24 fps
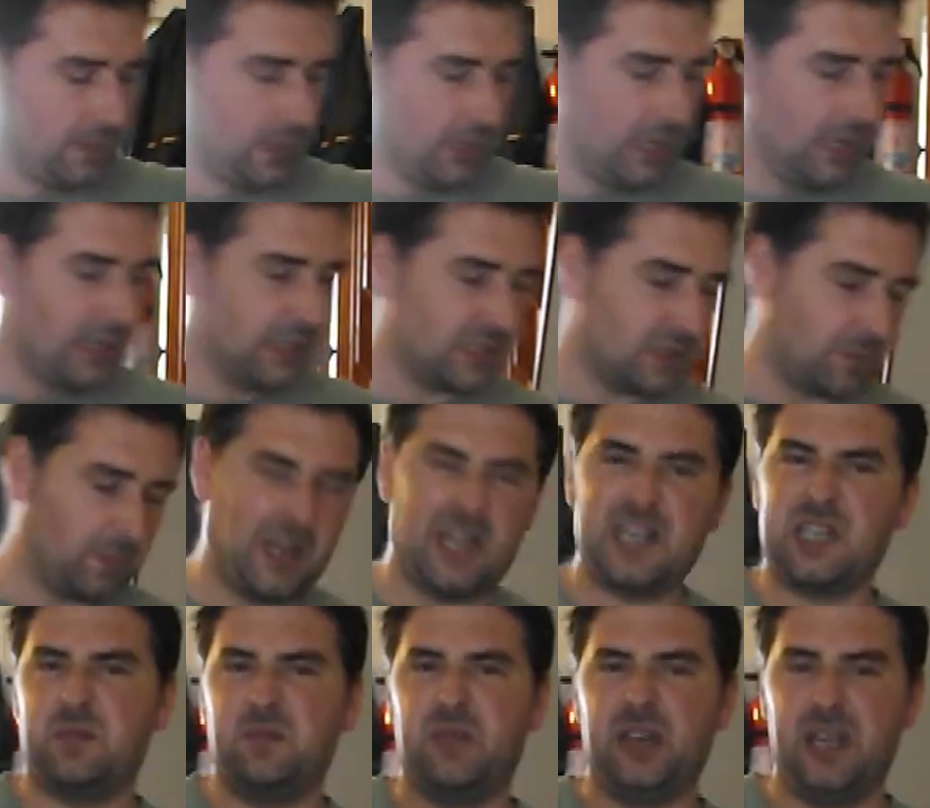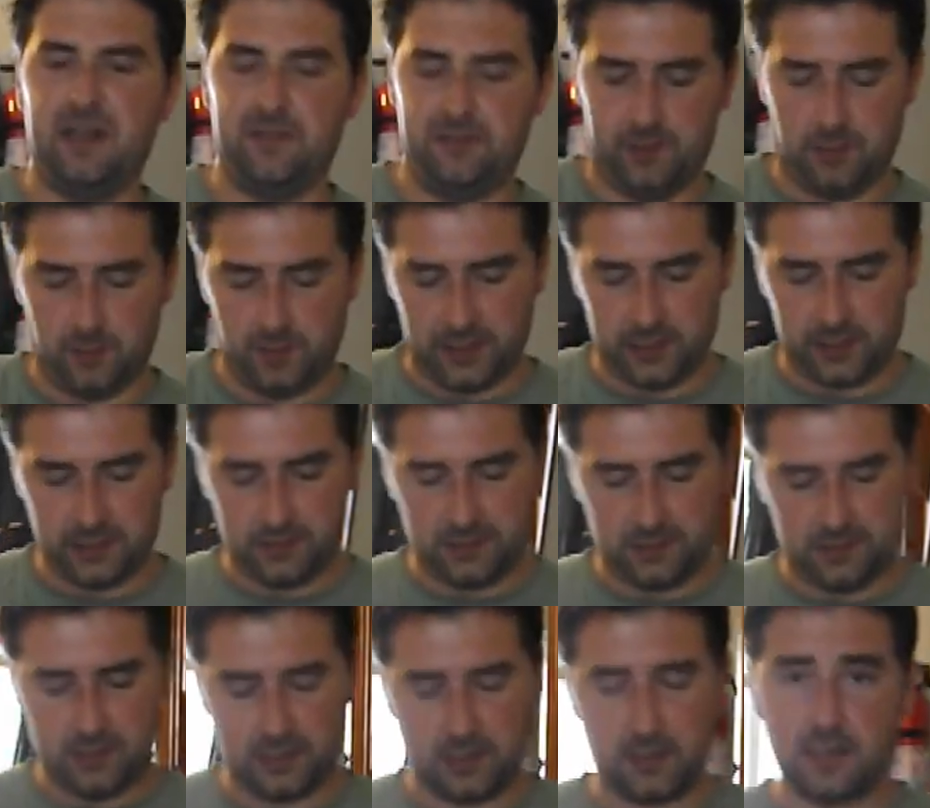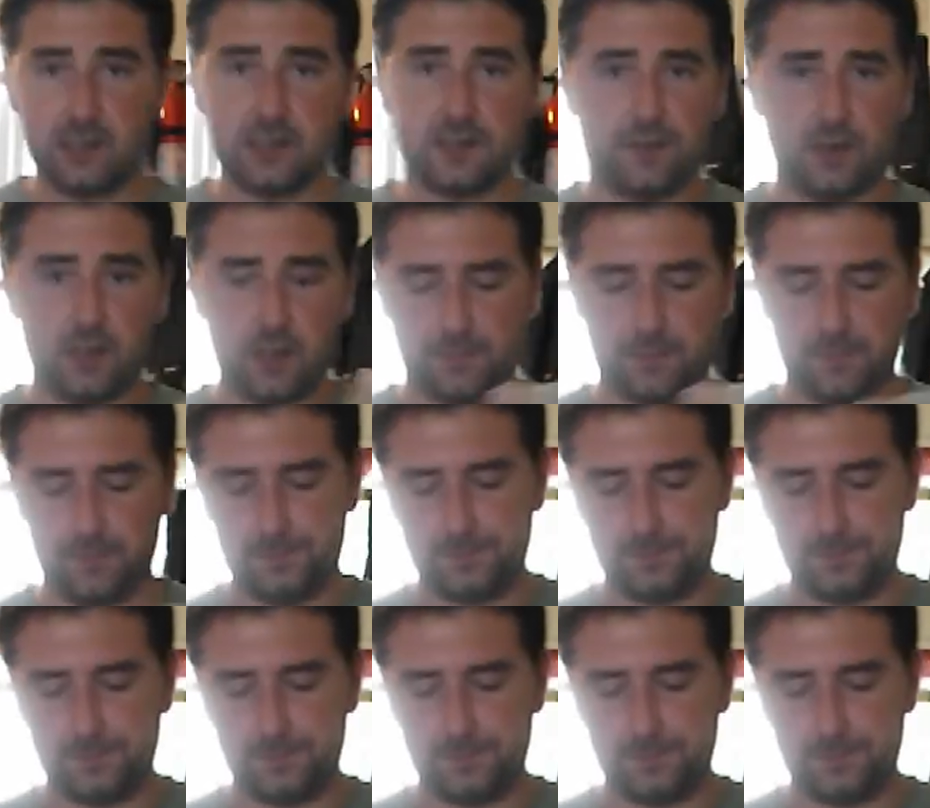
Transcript: and splash a bit everywhere, because, you know, that's fun.